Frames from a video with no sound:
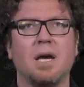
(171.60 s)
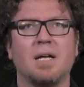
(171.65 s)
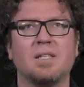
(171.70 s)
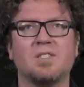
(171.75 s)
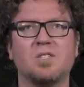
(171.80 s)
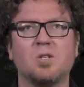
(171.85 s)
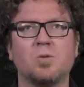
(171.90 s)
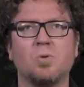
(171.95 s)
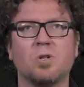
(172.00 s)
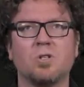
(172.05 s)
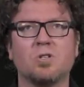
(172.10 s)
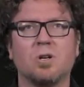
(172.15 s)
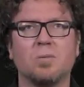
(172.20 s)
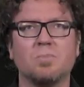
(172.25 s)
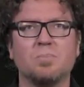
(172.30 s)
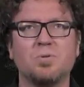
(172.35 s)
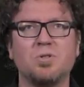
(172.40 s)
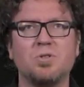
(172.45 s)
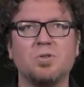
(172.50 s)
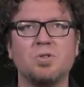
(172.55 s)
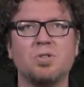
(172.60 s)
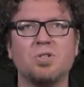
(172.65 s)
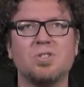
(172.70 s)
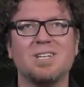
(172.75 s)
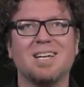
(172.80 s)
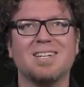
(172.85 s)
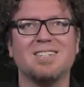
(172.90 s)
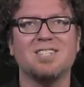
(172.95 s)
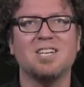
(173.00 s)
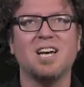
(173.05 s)
And so what computers
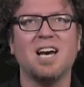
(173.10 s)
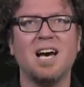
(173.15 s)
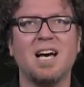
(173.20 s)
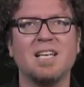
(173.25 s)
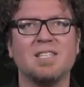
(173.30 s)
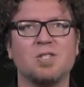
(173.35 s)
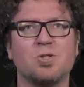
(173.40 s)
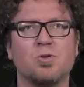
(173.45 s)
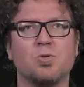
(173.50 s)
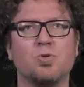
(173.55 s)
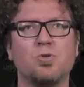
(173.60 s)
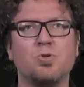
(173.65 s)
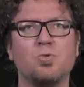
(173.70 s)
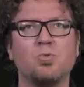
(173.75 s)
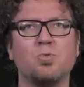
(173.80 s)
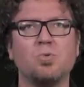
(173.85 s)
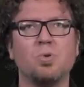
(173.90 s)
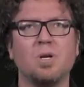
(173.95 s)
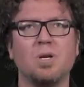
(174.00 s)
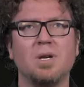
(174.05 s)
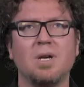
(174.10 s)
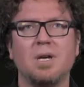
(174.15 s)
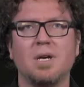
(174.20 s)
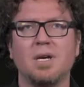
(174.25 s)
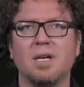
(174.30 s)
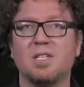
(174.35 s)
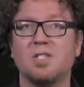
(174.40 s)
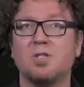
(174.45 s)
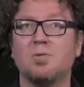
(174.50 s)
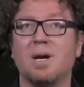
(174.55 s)
are tasked to do
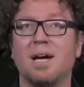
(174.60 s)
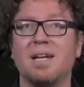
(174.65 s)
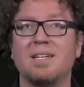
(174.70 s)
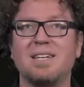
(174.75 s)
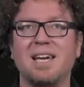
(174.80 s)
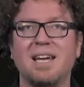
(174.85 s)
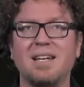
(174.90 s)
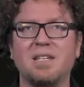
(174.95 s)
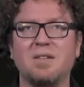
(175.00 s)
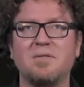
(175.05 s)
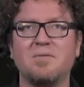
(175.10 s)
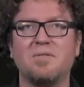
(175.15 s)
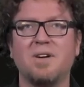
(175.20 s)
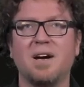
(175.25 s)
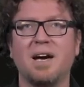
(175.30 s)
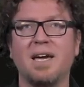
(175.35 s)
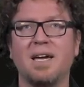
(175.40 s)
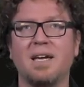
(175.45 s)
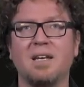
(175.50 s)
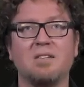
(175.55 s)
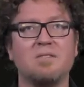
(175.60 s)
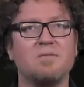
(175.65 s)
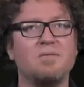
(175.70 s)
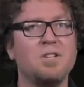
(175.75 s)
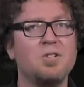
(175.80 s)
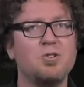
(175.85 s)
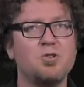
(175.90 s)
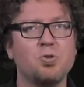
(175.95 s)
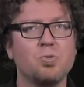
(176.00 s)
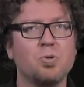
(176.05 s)
is to identify
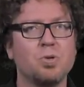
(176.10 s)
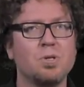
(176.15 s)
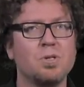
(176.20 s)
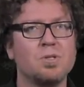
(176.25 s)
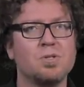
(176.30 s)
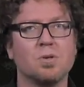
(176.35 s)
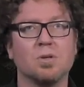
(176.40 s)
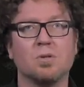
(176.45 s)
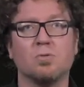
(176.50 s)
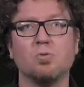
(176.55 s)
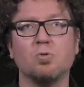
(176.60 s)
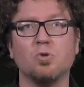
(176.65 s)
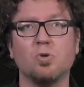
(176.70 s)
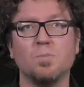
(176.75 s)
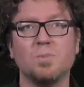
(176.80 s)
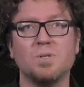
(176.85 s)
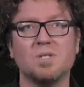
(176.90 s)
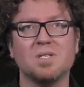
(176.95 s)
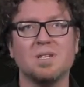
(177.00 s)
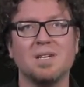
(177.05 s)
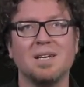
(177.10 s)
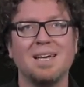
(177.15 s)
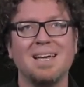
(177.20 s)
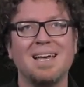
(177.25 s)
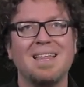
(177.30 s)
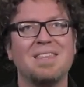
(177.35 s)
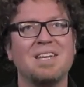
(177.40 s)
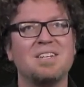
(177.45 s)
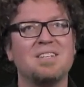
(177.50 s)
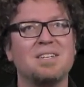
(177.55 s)
individuals or groups
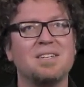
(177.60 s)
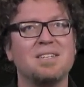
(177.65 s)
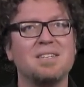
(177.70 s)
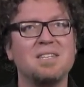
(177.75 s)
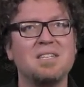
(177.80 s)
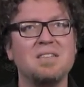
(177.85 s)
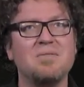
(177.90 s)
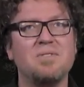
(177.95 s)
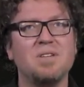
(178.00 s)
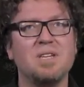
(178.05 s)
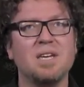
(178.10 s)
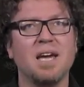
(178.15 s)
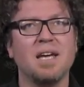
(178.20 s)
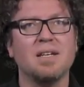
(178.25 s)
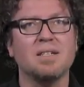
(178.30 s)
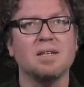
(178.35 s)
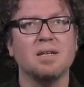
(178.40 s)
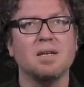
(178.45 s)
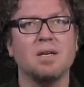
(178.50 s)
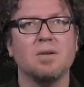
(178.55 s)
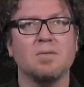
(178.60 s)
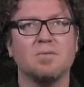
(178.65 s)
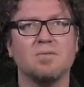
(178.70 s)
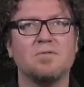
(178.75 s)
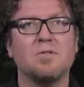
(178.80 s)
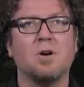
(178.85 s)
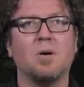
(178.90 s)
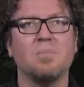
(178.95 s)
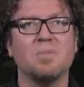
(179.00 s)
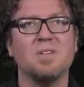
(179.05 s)
that deviate
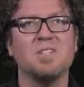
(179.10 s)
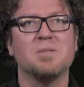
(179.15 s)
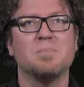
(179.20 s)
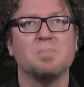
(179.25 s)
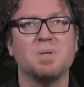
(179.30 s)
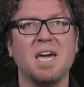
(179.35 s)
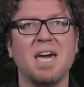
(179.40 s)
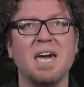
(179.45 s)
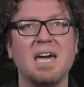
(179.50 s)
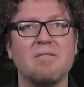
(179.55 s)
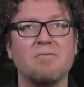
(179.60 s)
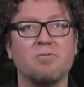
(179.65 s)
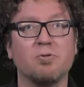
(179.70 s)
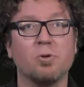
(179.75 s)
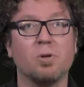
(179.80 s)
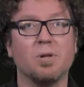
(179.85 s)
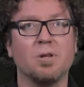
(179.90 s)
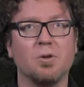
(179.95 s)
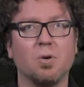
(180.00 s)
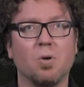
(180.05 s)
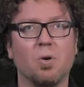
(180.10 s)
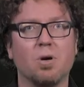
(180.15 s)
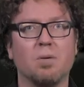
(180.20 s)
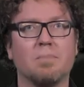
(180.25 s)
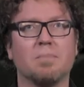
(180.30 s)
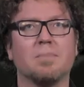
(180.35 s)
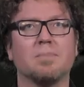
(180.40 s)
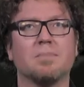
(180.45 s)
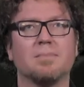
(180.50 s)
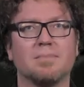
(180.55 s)
from this behavioral
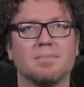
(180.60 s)
norm.